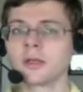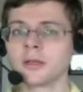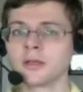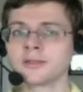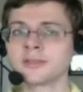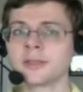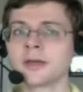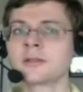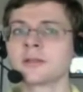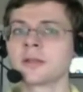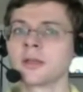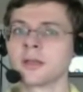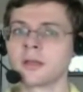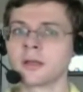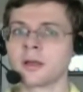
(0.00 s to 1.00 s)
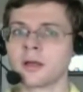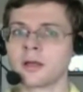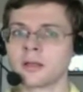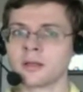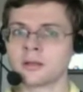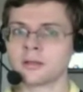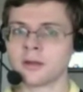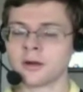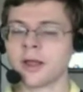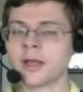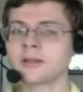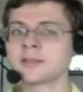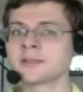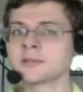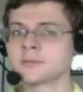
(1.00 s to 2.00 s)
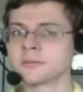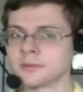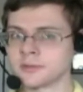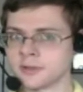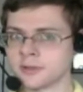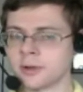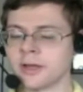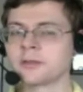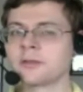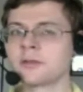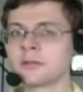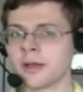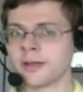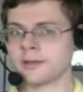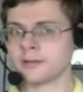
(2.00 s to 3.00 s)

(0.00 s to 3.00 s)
is that I